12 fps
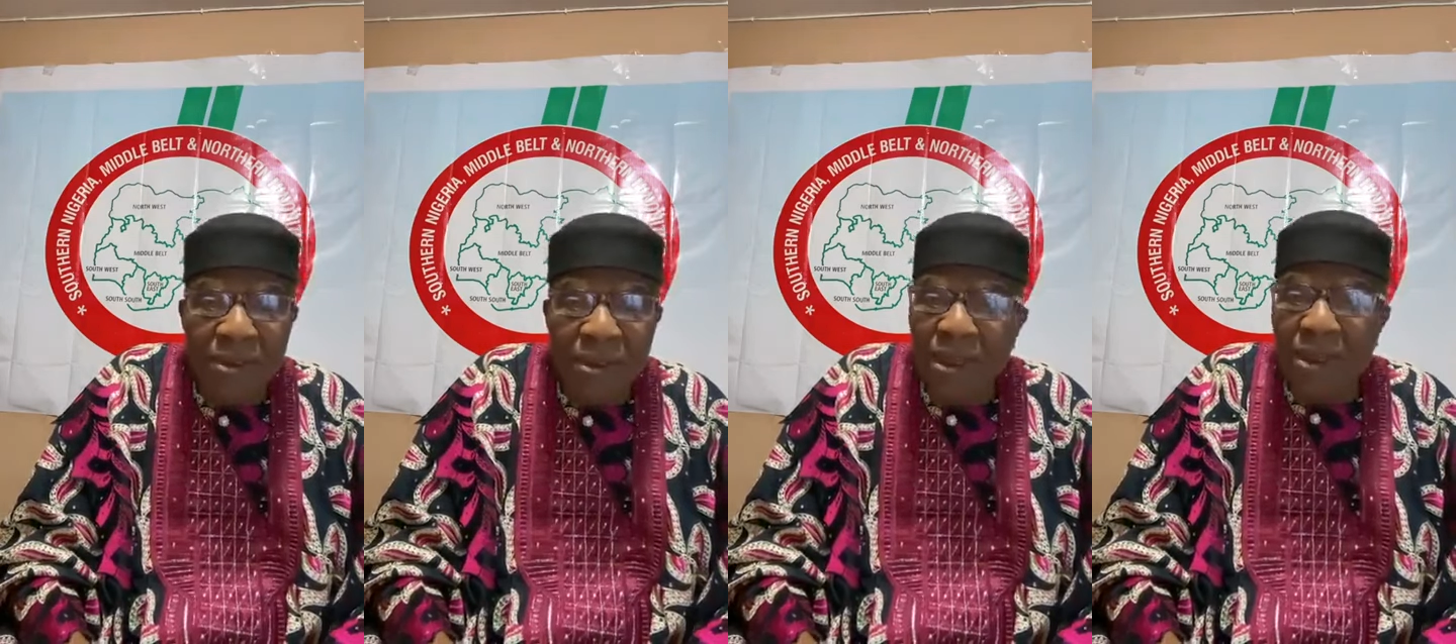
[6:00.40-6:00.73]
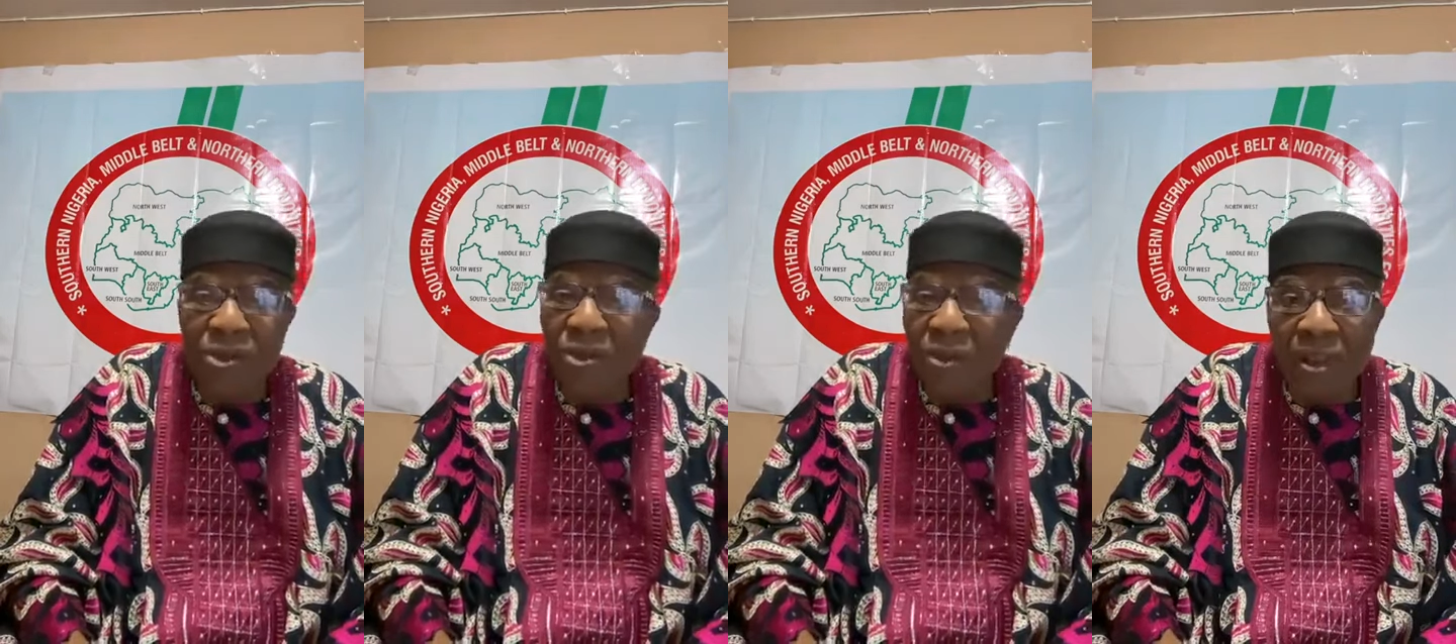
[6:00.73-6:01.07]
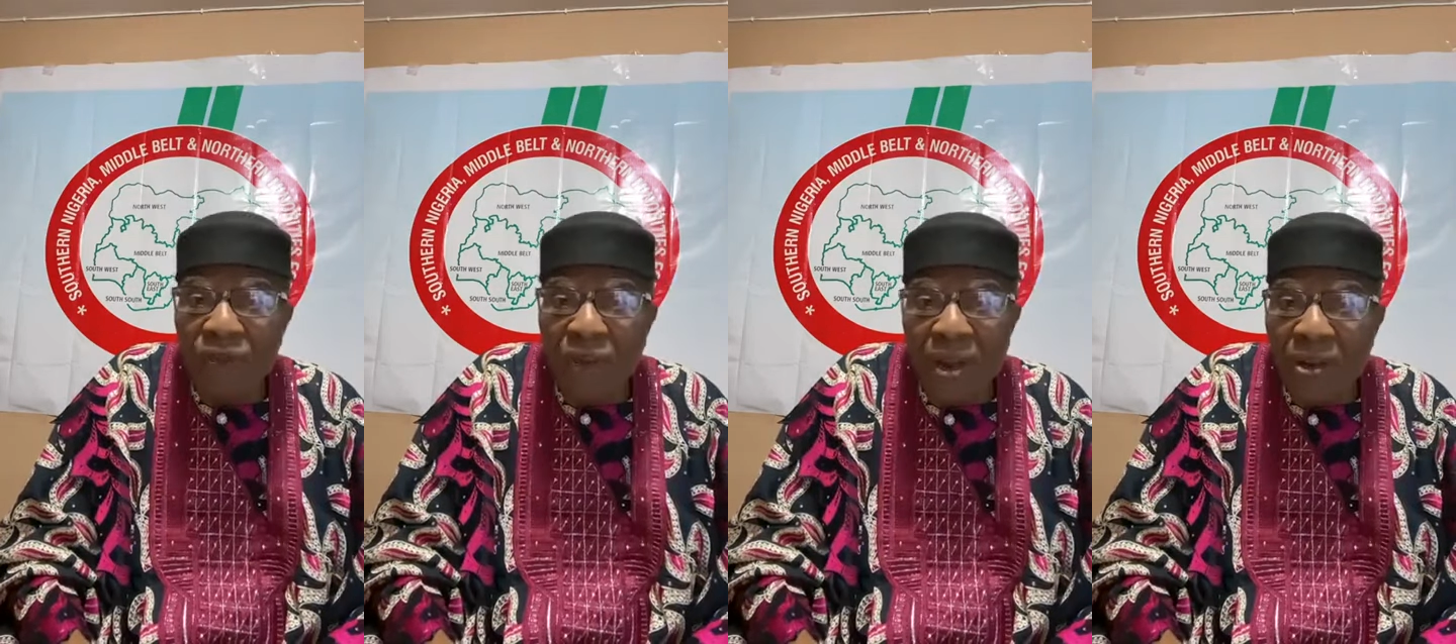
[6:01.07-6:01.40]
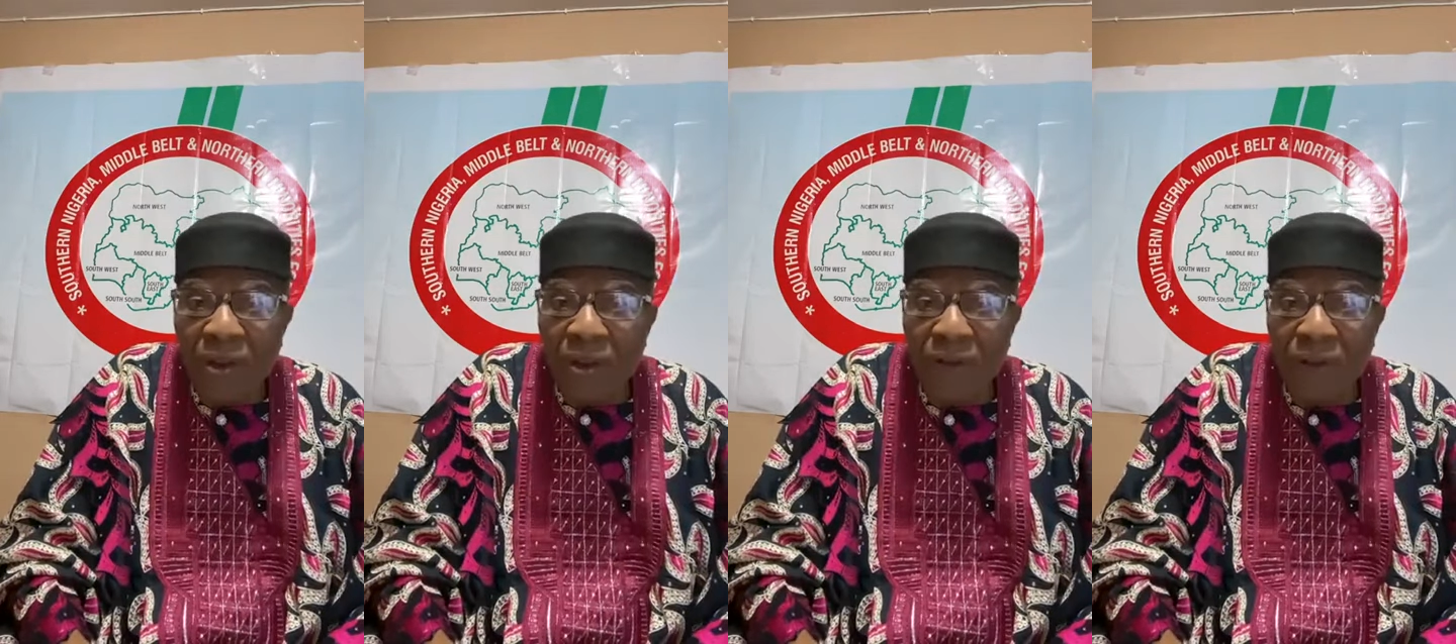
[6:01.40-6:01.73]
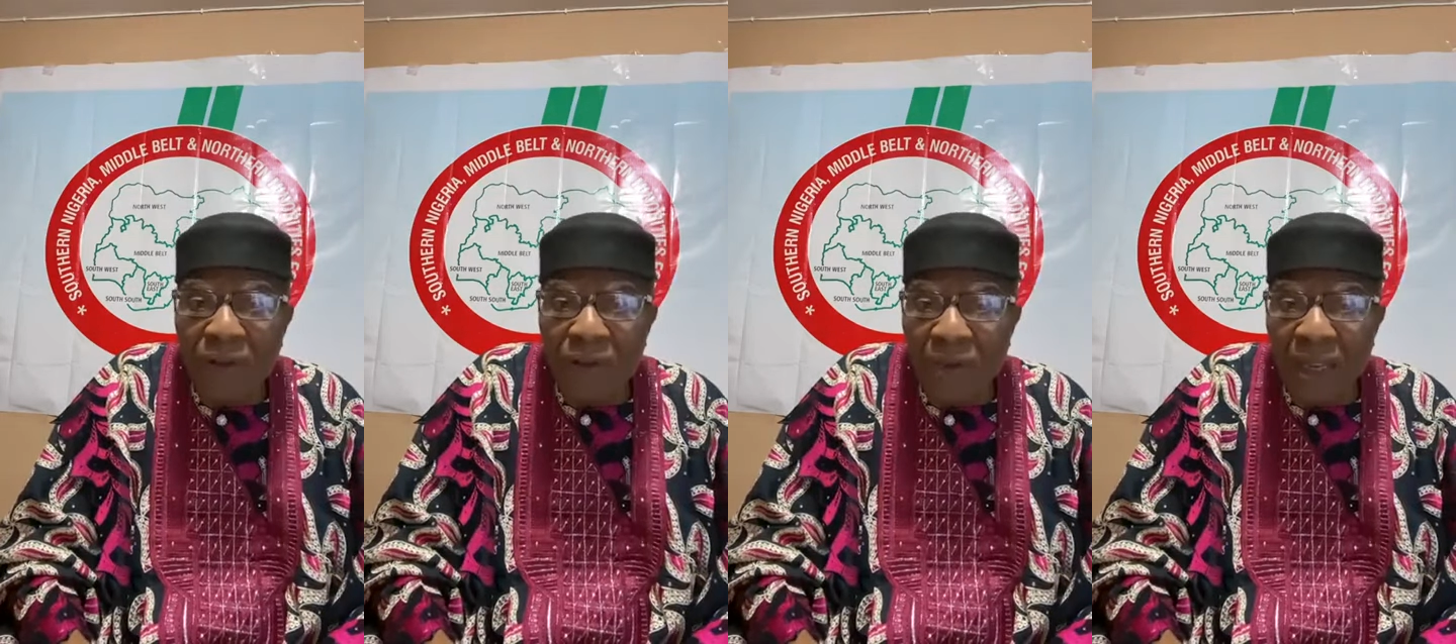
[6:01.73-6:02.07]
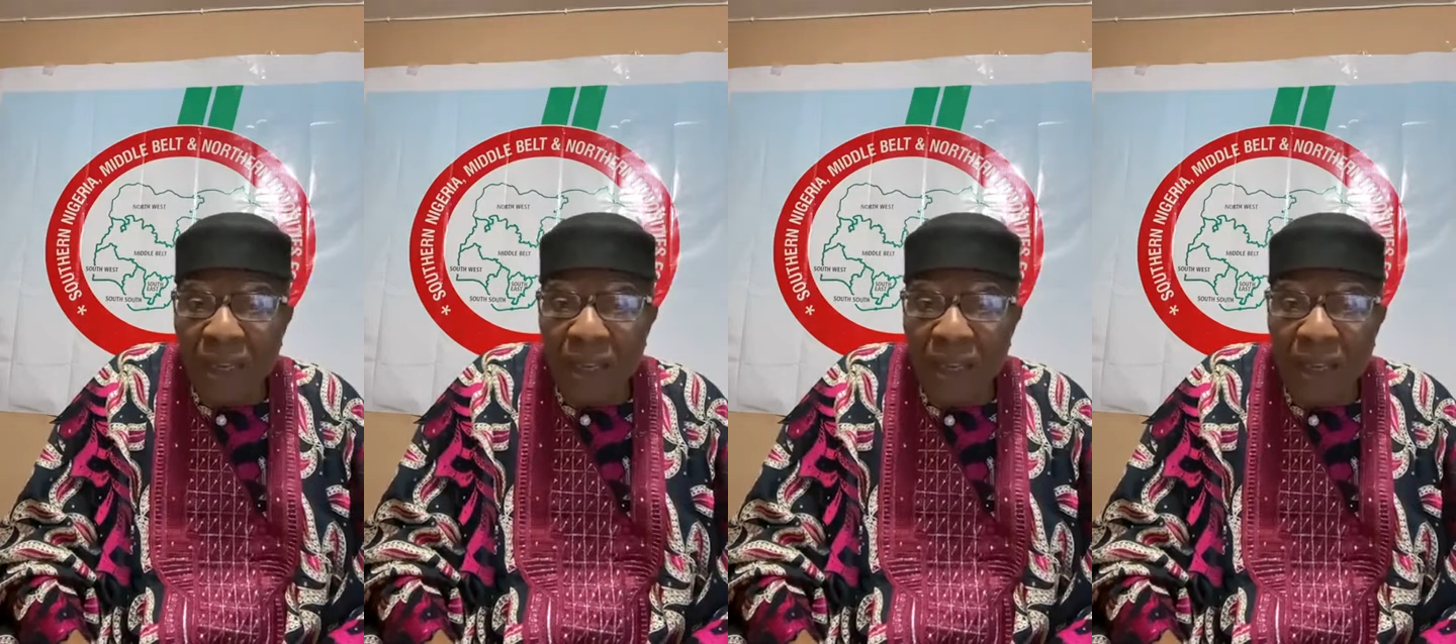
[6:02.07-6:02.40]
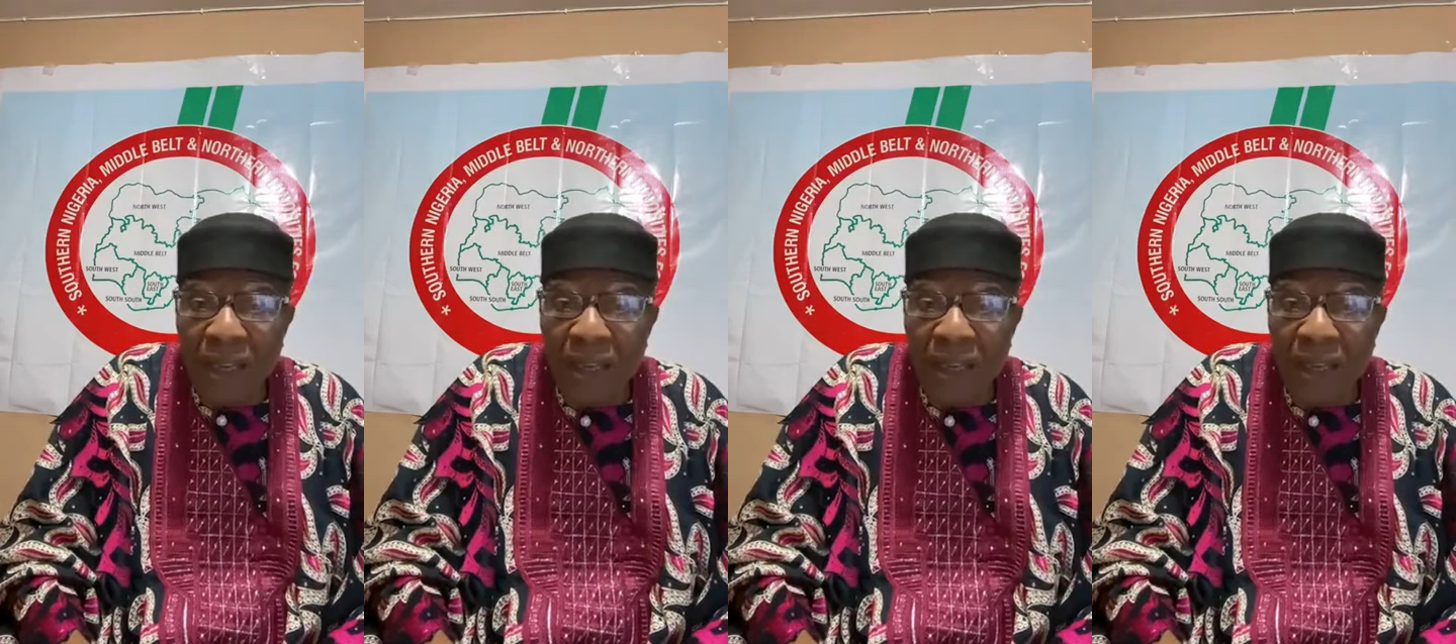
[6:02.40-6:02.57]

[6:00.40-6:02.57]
He's not a friend of the